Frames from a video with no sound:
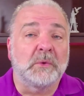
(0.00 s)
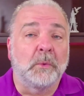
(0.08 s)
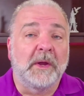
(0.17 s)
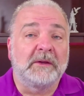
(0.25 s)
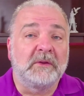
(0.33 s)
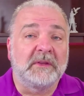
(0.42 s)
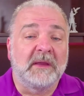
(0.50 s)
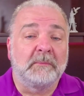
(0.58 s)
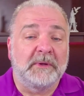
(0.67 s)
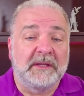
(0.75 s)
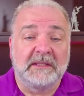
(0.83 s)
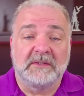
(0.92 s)
why do
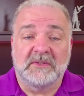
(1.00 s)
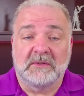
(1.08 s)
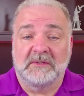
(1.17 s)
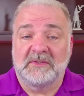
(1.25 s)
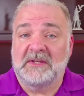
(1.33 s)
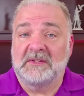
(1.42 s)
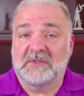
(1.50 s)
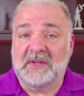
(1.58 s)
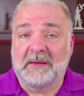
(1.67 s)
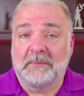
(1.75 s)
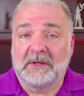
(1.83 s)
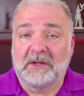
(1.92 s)
companies send
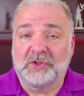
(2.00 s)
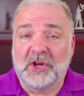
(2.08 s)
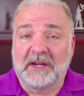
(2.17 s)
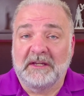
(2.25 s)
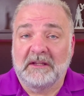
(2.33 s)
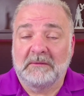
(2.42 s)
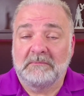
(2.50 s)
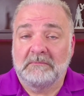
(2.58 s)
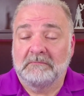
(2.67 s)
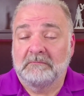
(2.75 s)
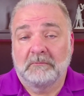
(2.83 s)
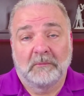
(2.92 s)
salmon to China?
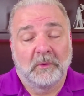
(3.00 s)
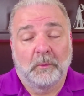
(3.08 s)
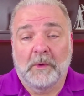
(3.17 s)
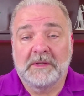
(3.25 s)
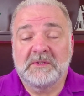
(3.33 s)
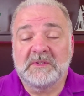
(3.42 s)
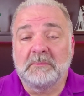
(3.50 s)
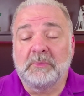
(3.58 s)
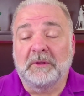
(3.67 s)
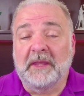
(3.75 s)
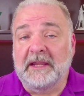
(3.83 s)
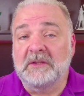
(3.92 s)
One
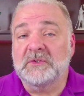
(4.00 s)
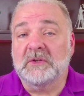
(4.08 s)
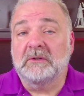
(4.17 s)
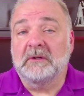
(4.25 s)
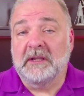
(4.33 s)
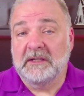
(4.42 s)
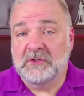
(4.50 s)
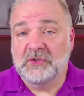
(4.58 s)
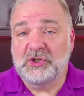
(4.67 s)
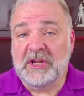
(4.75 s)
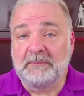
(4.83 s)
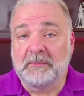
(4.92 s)
simple answer, it's
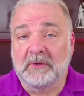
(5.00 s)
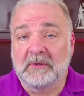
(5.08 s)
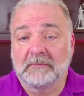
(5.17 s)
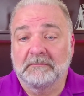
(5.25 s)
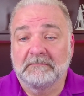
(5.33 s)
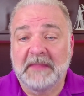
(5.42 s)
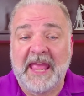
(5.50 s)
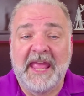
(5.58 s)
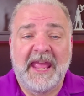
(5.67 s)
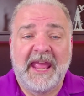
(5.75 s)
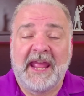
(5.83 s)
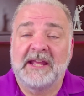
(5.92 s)
cheaper.
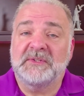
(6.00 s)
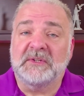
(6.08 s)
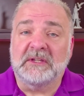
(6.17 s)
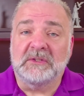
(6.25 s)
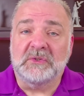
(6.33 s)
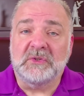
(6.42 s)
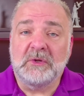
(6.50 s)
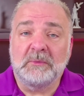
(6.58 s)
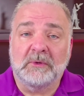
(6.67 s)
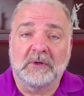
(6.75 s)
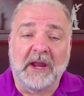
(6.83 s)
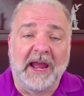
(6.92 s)
As a
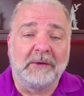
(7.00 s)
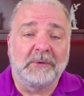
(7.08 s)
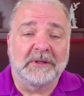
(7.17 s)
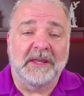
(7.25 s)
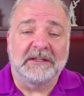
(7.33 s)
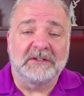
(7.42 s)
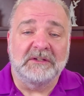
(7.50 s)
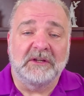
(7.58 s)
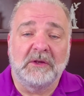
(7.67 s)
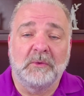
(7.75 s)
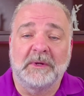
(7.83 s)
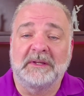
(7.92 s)
consumer, I would like to
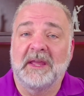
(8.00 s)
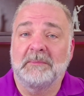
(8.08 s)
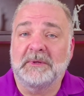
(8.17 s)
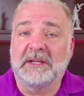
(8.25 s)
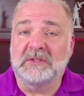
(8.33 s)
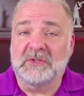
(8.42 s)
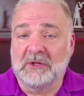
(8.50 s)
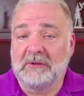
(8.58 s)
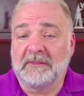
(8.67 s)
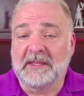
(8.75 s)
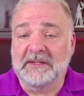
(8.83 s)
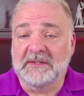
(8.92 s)
know when companies do
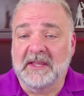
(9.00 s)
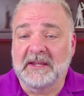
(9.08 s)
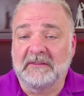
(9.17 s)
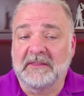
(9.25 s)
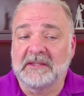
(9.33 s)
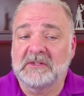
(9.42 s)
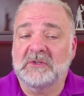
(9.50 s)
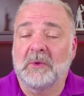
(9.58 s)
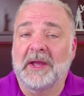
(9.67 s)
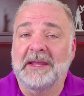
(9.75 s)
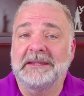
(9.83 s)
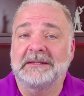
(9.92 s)
things like this so
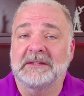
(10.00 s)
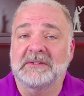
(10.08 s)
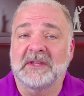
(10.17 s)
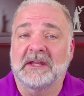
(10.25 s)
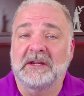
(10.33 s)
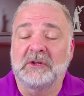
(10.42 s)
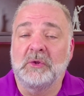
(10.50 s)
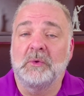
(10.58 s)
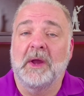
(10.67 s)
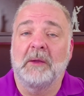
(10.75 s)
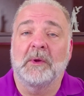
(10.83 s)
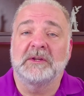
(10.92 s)
I can decide
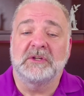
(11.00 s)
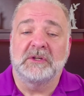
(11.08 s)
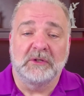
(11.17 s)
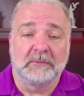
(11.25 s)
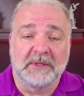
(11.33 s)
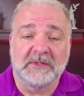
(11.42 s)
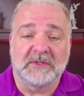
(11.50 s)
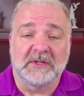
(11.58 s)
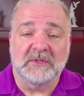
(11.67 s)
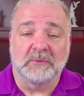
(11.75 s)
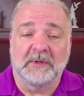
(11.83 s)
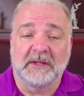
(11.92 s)
who I want to do
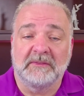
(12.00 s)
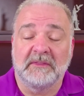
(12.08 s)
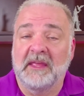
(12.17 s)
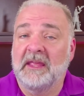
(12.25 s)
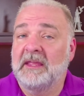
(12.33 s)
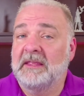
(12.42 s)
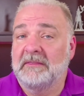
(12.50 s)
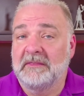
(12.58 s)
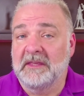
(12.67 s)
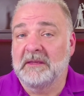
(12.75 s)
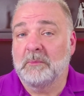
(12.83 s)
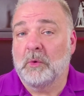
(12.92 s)
business with,
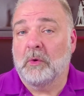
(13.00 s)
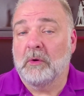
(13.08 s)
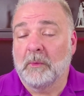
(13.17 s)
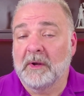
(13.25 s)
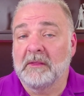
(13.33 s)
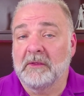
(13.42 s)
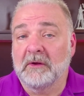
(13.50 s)
them or one of their